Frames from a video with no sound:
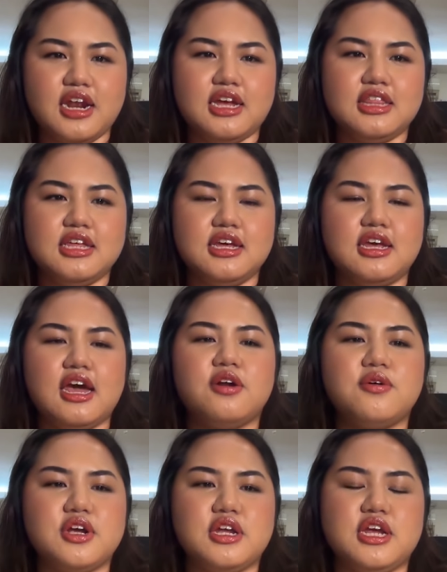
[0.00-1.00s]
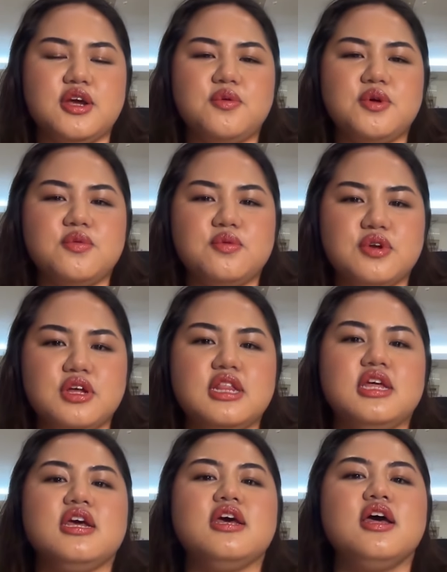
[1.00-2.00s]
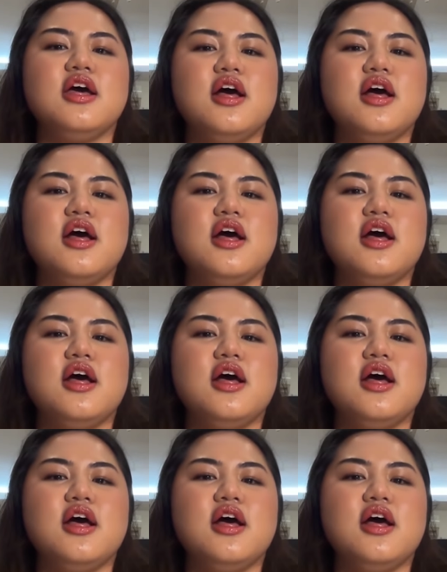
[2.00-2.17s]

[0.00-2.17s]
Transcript: And I think at Organique, we really